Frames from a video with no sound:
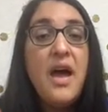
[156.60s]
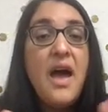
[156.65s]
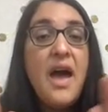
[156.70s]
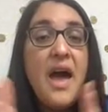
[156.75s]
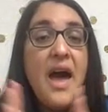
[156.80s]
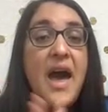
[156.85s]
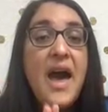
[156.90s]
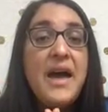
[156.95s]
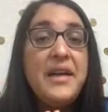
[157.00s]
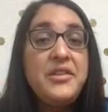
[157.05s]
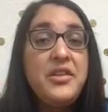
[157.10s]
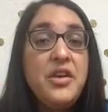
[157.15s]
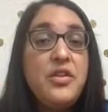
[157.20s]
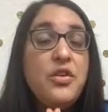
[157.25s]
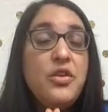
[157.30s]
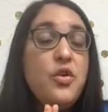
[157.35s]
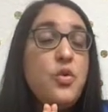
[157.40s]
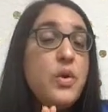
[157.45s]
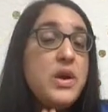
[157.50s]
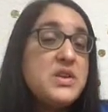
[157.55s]
At
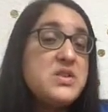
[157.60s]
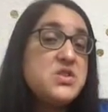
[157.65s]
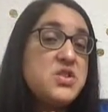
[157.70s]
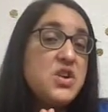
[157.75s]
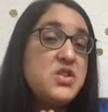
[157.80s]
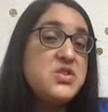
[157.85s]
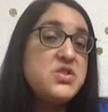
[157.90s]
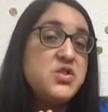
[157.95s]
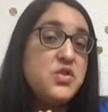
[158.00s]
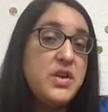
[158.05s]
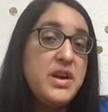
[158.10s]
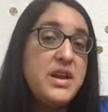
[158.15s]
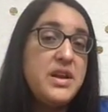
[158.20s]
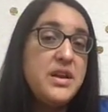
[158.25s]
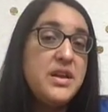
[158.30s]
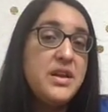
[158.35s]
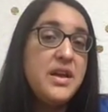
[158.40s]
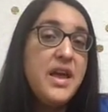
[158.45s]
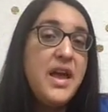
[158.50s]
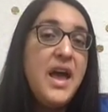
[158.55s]
the Quick Start screen,
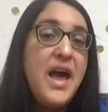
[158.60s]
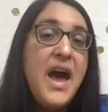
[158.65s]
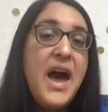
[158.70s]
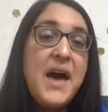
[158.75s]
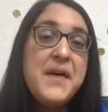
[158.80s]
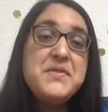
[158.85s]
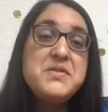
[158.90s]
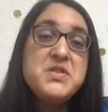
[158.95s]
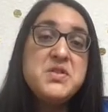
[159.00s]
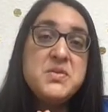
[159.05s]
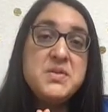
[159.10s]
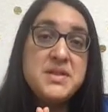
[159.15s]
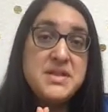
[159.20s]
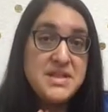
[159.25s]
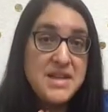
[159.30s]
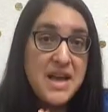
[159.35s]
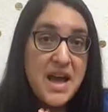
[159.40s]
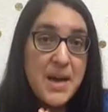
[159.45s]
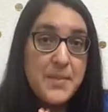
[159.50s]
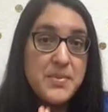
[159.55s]
have students
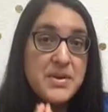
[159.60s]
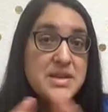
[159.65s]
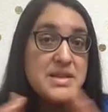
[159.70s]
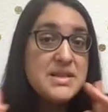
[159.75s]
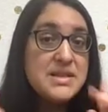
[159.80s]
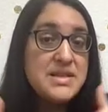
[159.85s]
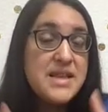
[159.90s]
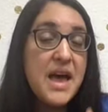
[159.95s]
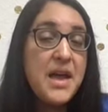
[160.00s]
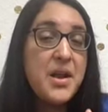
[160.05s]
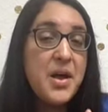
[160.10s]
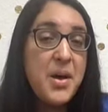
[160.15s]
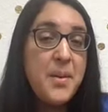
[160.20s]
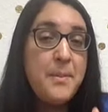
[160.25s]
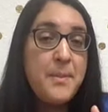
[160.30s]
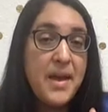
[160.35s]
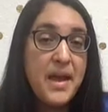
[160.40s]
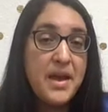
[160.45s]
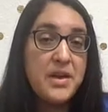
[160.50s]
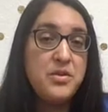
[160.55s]
tap Set Up
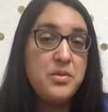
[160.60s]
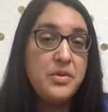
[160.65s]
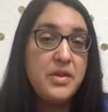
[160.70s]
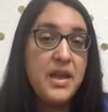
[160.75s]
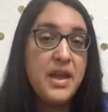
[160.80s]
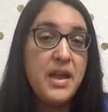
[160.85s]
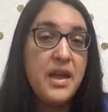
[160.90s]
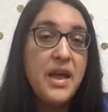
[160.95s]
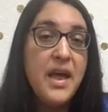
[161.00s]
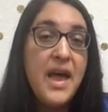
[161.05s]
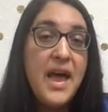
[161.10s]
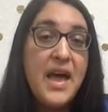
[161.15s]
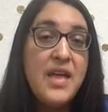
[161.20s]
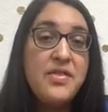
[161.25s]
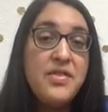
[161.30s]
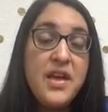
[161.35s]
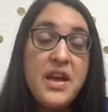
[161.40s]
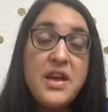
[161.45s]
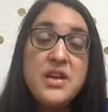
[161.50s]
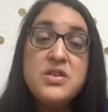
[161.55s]
Manually
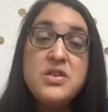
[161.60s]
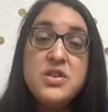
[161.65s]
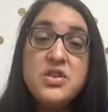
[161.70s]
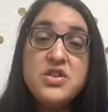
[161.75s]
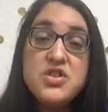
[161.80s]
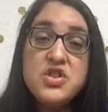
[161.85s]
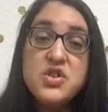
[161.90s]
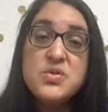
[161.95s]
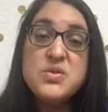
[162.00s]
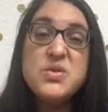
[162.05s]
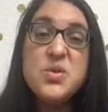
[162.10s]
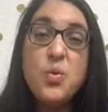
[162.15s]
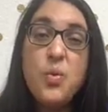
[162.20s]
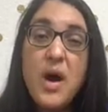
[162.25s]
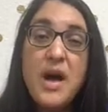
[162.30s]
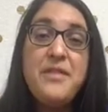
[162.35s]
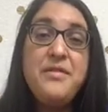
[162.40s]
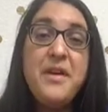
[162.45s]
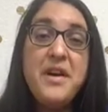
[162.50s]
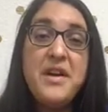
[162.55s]
and then choose the
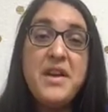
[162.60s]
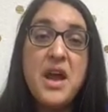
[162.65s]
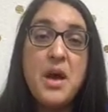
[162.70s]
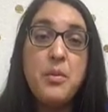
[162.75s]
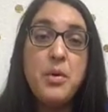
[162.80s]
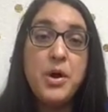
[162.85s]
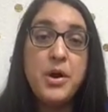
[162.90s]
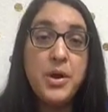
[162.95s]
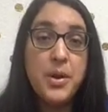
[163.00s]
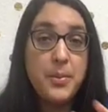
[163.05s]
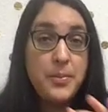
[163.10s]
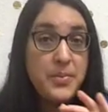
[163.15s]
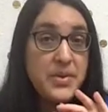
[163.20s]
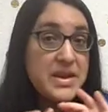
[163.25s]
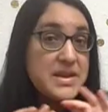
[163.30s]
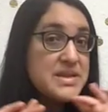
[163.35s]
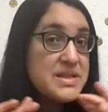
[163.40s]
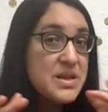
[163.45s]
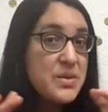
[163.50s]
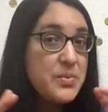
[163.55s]
Wi-Fi network
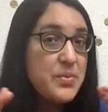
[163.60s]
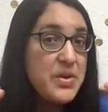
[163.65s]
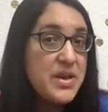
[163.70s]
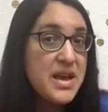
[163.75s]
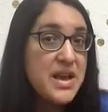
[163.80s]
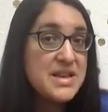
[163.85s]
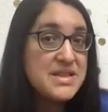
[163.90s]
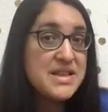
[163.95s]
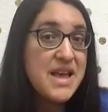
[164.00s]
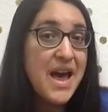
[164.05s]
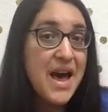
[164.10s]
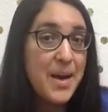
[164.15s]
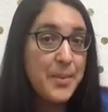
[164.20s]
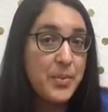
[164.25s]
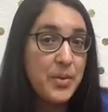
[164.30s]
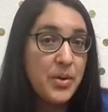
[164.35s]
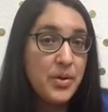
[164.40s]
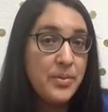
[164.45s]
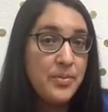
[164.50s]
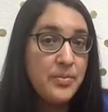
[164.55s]
PCPS
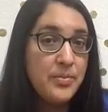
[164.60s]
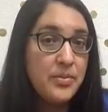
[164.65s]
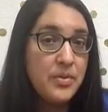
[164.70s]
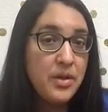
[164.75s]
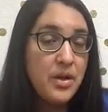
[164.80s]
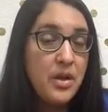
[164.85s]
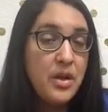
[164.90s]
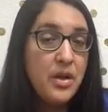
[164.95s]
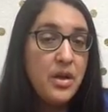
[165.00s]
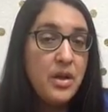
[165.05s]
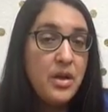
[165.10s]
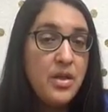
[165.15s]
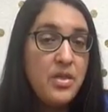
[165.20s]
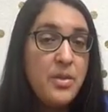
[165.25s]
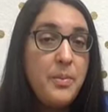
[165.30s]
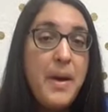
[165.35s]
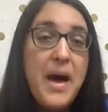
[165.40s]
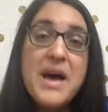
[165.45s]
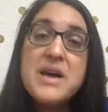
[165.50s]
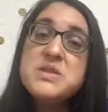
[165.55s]
Apple.
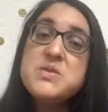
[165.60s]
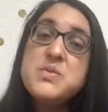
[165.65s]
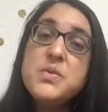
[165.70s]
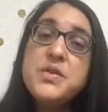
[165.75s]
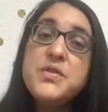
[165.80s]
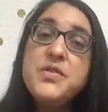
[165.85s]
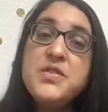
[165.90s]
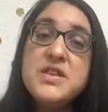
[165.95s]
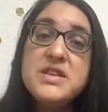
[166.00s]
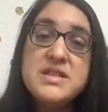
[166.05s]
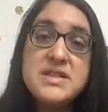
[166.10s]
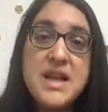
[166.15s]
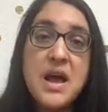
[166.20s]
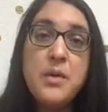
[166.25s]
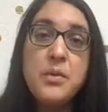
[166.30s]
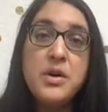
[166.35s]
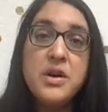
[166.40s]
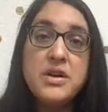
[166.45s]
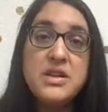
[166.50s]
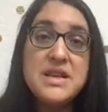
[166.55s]
The password for this
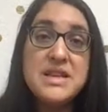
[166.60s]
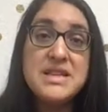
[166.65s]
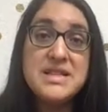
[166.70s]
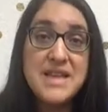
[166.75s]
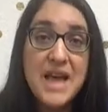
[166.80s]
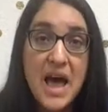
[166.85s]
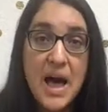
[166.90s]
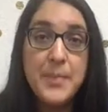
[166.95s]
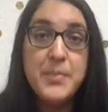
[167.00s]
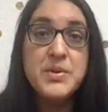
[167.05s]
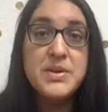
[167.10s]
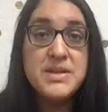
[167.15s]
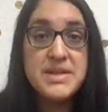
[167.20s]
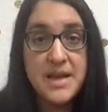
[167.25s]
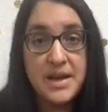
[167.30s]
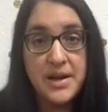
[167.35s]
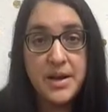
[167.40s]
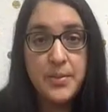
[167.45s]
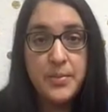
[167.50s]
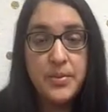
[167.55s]
network is Apple
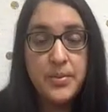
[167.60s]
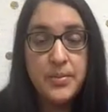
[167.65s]
Setup.